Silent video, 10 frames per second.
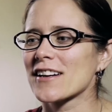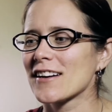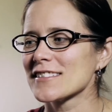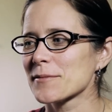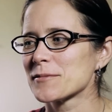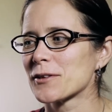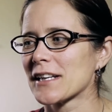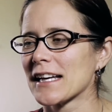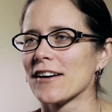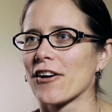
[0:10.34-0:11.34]
The Concept
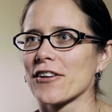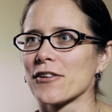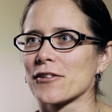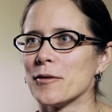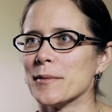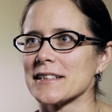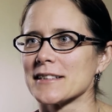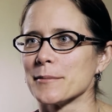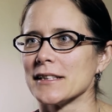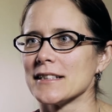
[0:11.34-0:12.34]
OK Art in Oklahoma
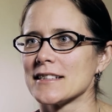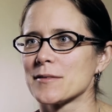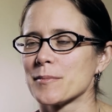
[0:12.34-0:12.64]
exhibit,